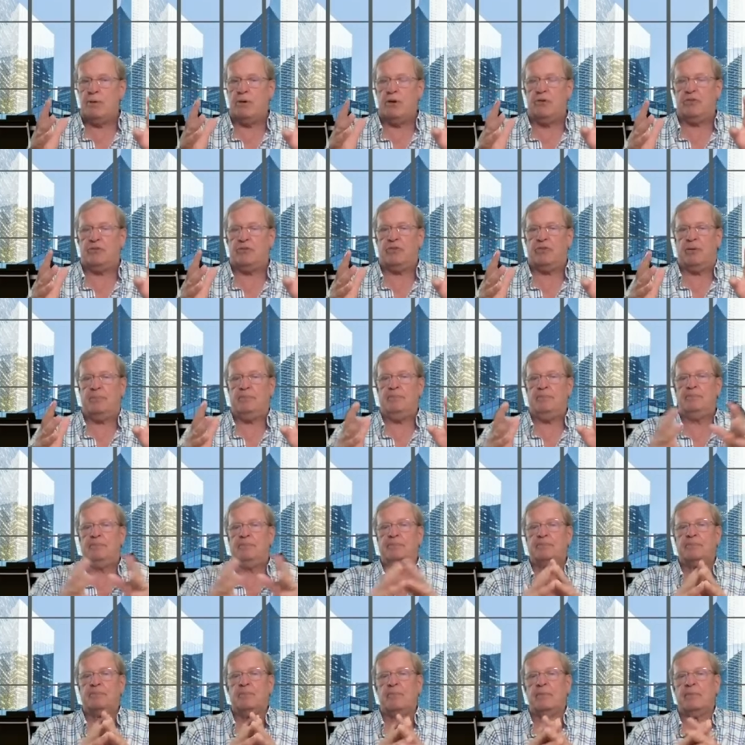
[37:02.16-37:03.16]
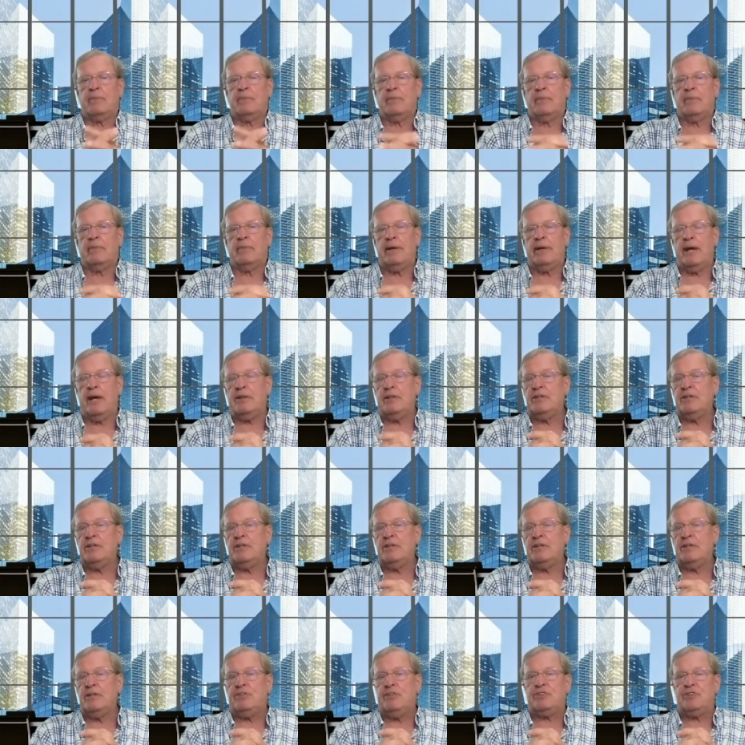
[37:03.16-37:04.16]
person. Now this
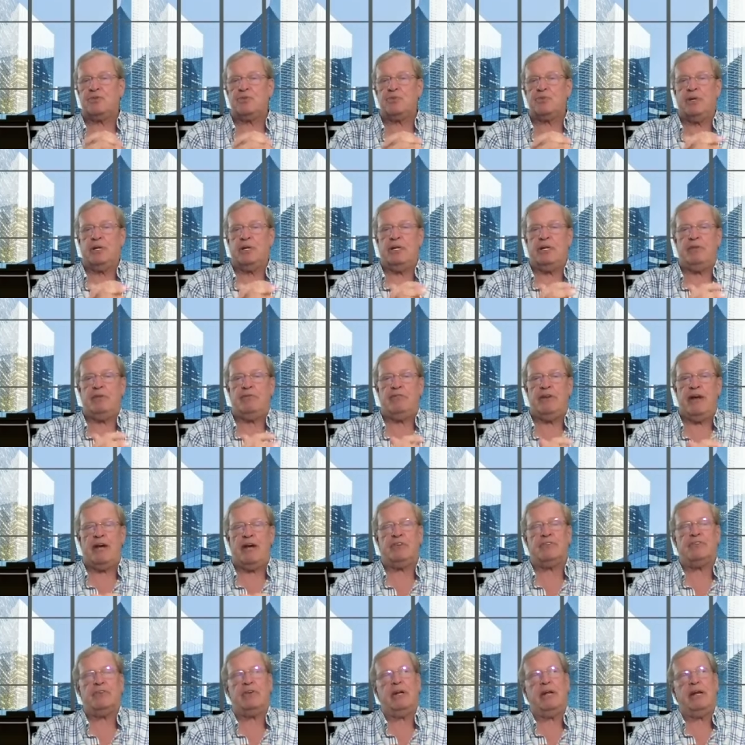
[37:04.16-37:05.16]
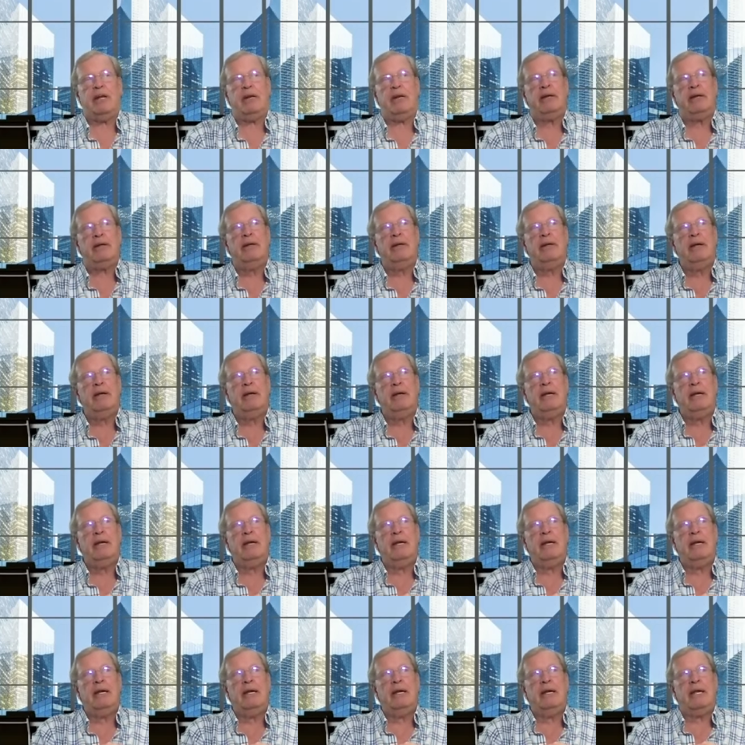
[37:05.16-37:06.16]
this is really fascinating.
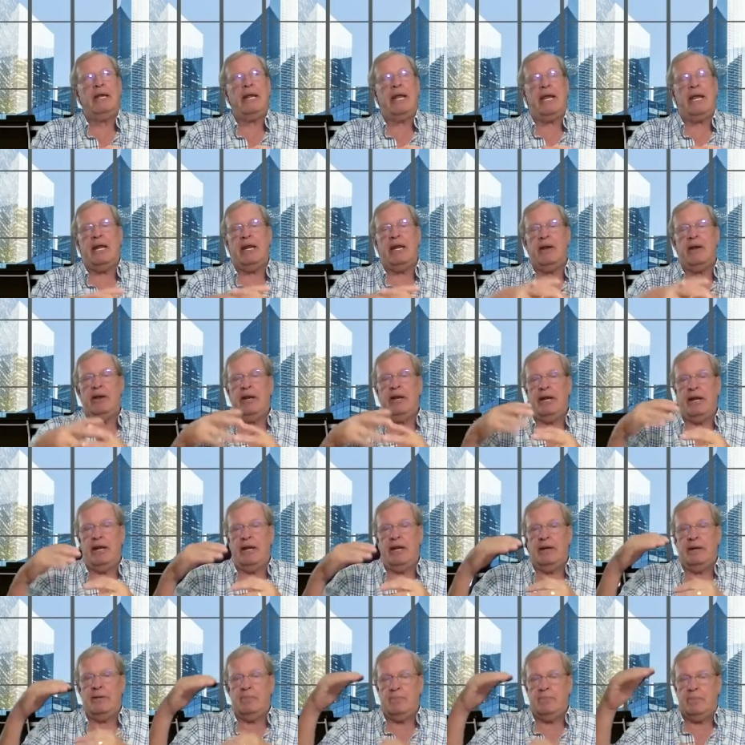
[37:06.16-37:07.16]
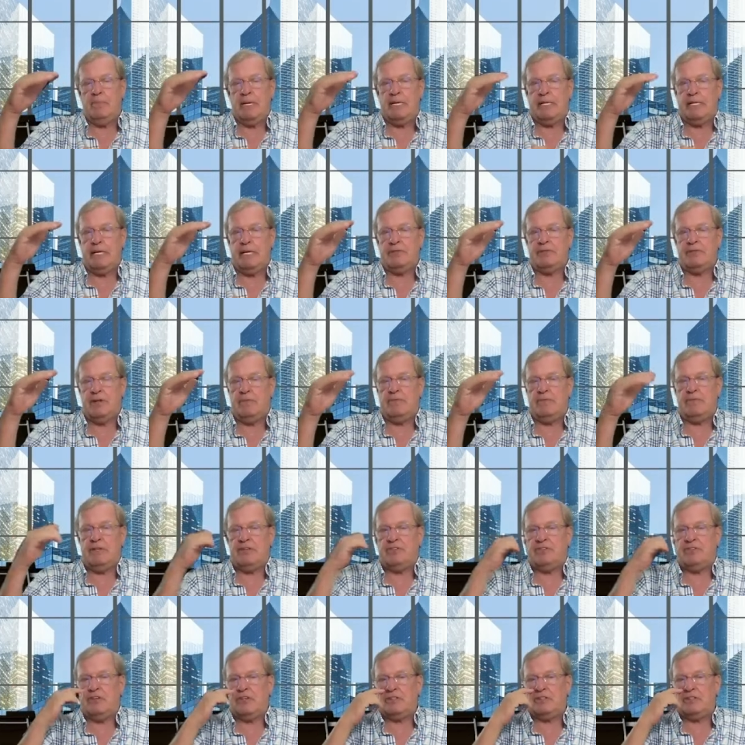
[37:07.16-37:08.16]
In in because of the
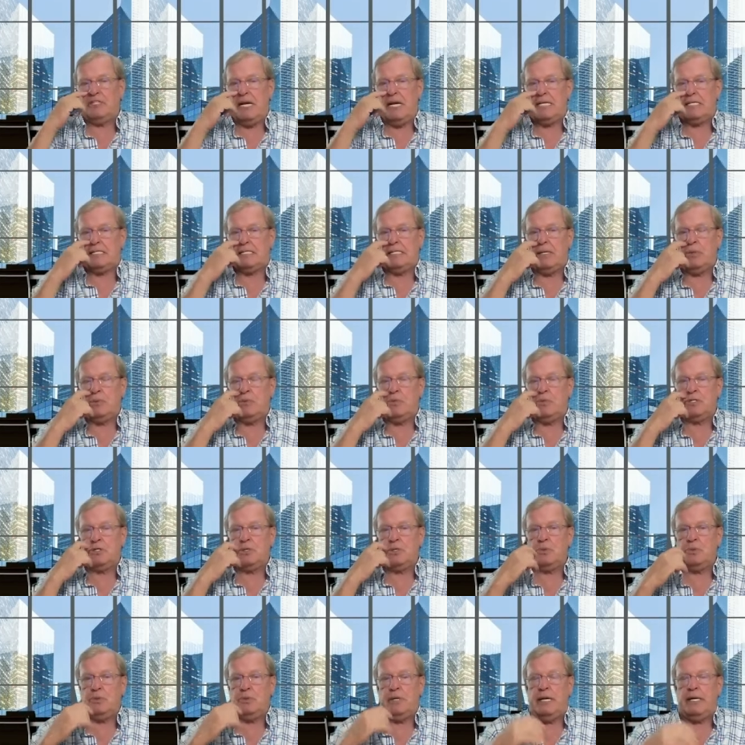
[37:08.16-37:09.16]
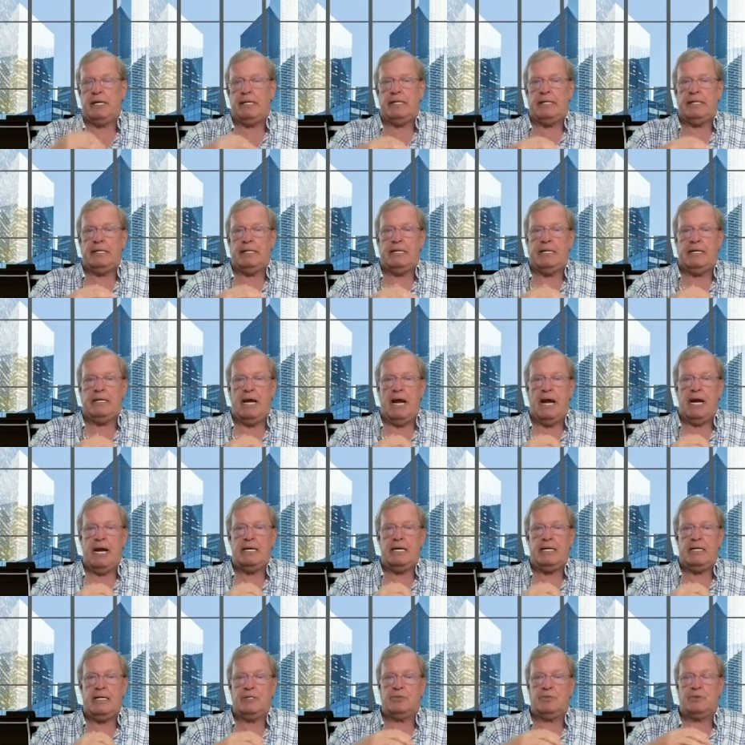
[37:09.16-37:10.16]
success that was created in the
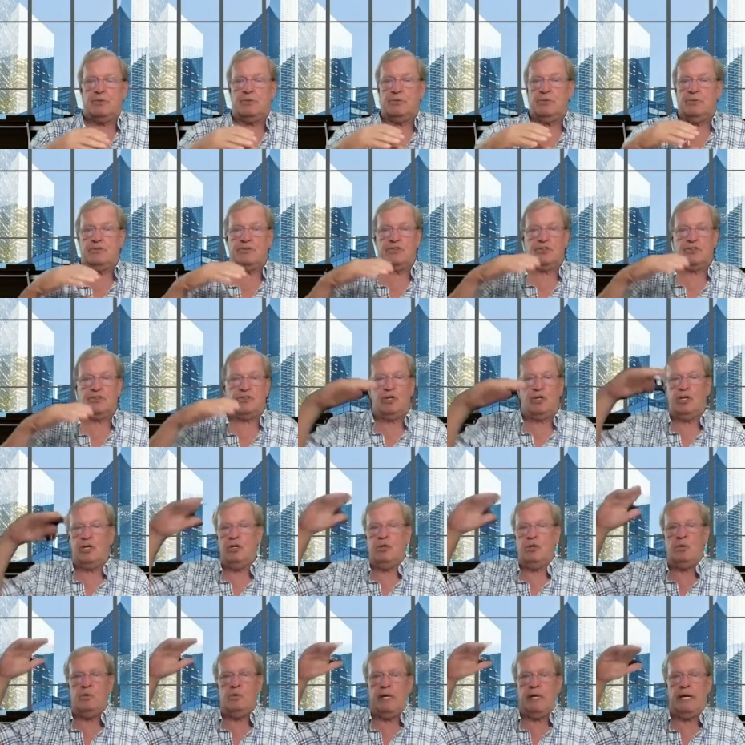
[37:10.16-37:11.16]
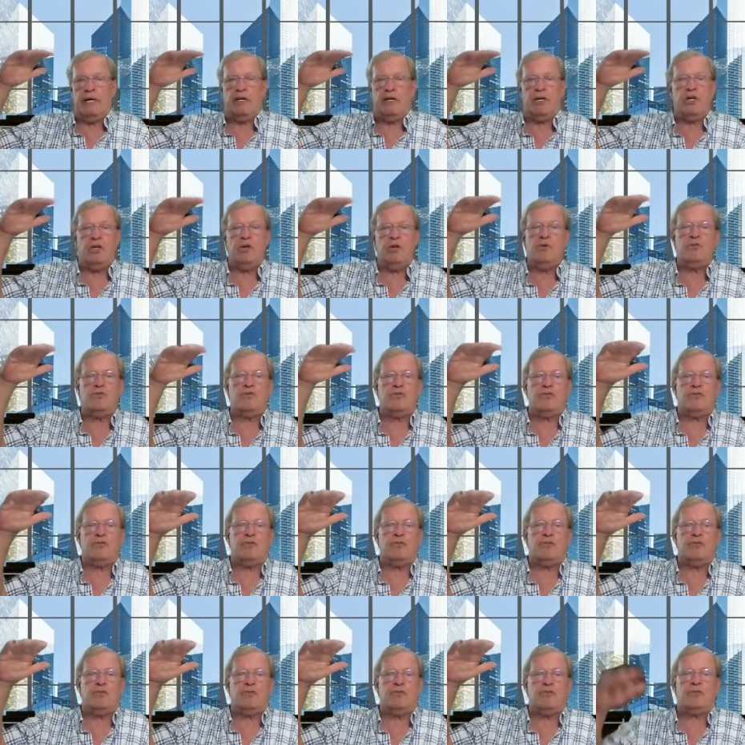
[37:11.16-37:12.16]
90s, shoot, we had huge
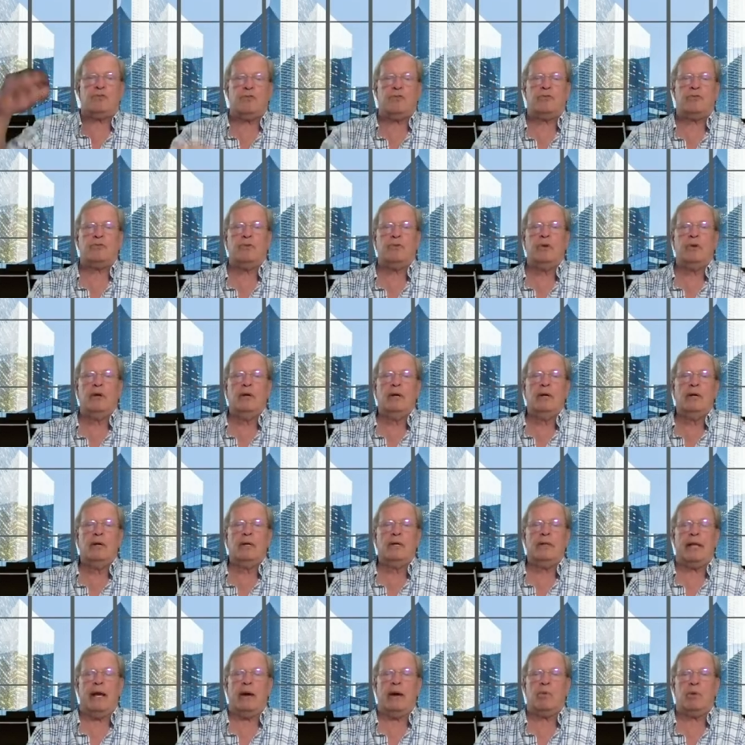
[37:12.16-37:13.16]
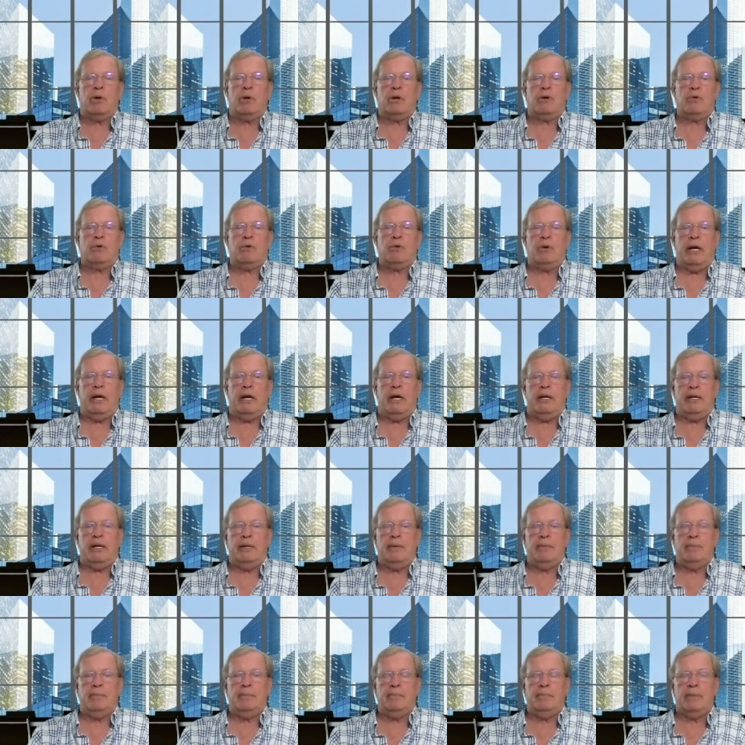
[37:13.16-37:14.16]
structures that were
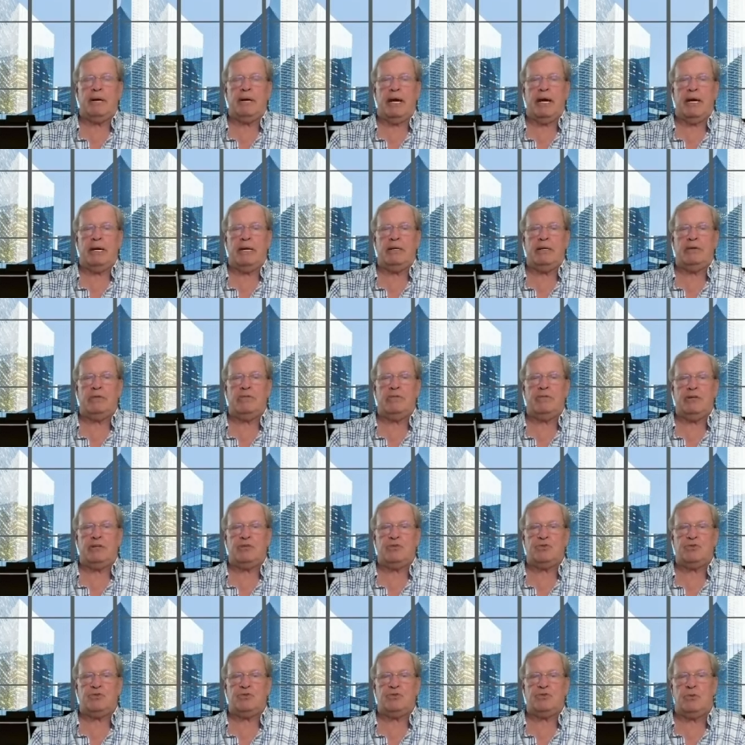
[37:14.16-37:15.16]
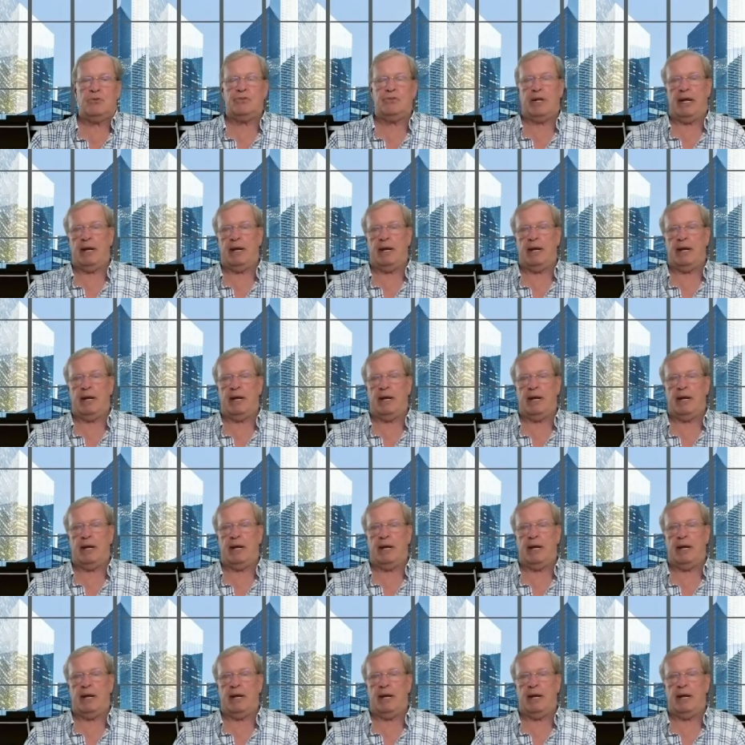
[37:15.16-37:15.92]
created by individuals that